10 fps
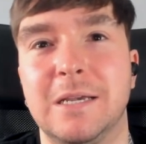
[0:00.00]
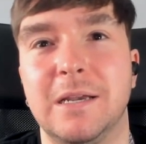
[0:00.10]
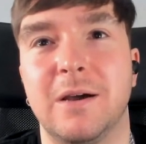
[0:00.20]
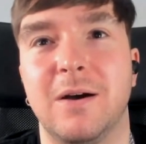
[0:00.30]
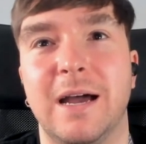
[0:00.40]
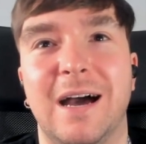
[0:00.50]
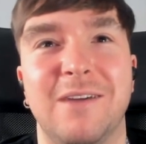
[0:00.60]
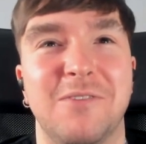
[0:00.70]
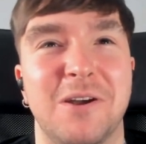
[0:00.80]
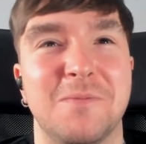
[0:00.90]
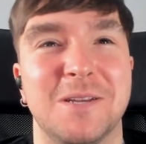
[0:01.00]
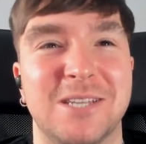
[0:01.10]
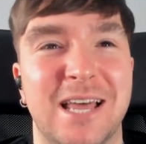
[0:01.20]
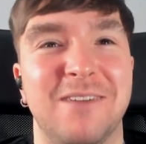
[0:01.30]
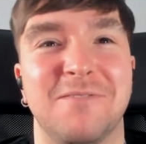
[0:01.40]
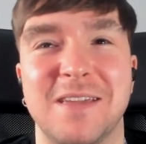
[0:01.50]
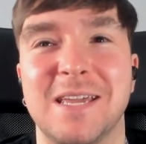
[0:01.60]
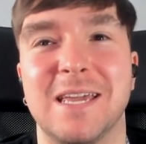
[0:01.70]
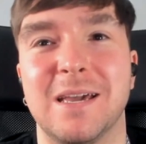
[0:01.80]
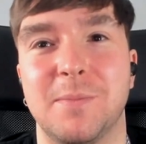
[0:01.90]
You know, I, I very much like
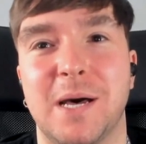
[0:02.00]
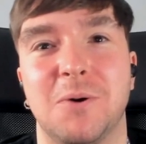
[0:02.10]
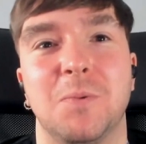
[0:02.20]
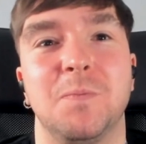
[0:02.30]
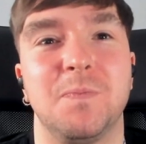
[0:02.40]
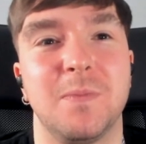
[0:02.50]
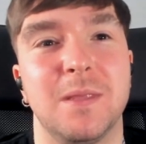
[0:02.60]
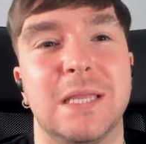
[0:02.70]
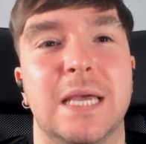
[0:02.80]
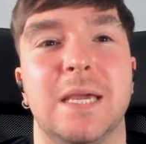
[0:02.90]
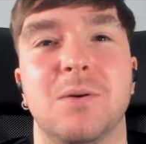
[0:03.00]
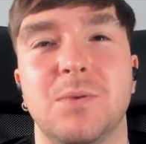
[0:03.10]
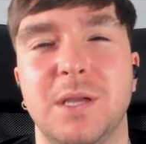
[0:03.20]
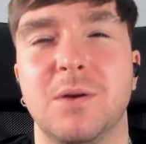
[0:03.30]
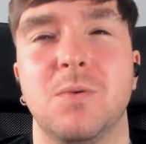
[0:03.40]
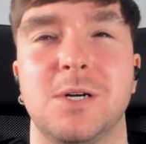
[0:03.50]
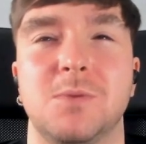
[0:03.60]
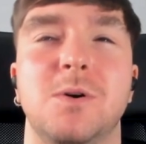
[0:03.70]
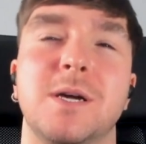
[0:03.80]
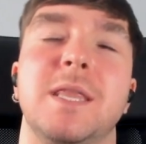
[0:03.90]
thinking about like, you know, what
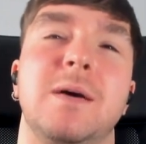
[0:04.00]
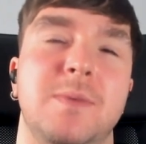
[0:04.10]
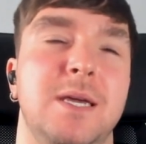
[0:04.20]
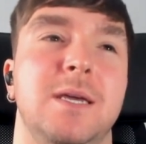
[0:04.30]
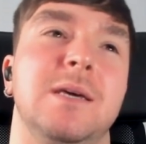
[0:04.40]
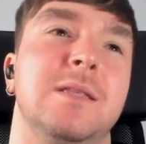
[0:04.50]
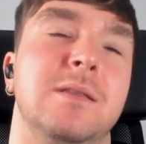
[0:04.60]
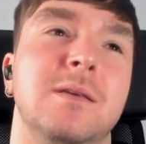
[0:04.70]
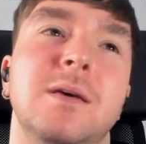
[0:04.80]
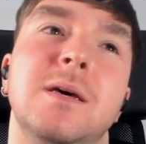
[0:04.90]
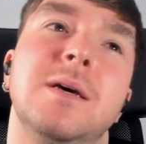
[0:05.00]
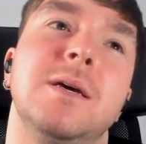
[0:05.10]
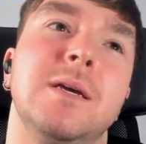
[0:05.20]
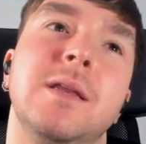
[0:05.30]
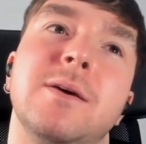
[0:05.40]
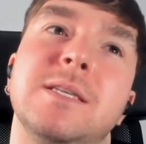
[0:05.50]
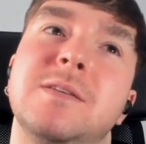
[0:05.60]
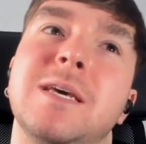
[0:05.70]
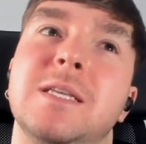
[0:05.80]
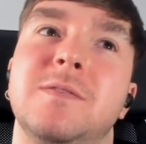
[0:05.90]
what could that be? And you know,
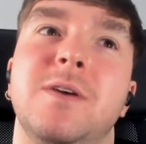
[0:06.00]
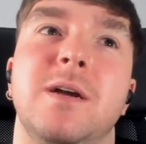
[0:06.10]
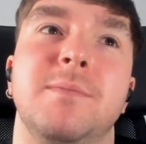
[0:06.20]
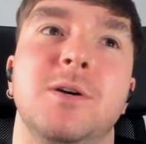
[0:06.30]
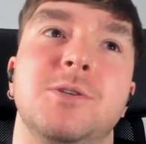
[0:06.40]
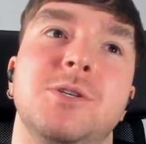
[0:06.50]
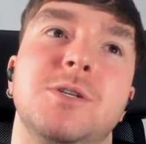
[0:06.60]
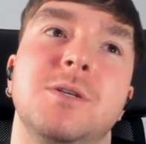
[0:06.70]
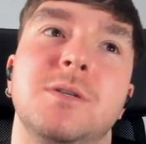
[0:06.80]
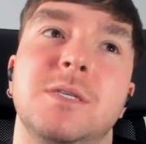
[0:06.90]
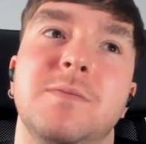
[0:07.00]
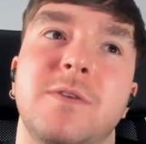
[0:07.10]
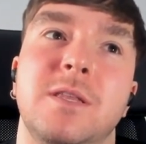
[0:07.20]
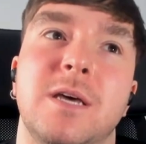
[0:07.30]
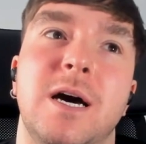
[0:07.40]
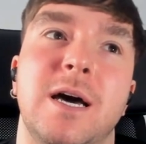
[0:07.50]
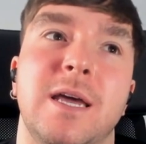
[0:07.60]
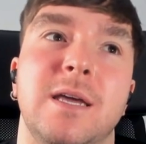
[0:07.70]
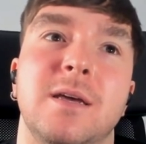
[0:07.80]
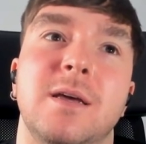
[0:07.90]
it's it's very much something that
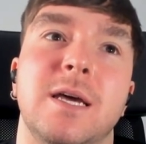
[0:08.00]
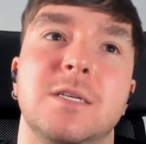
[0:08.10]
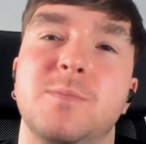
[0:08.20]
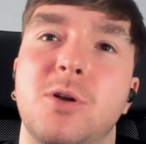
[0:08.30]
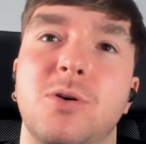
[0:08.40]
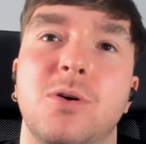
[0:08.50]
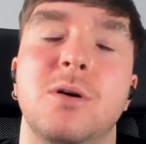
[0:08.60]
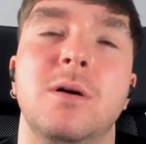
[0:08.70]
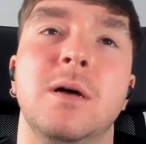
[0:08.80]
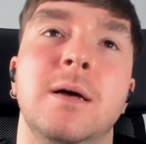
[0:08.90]
I explore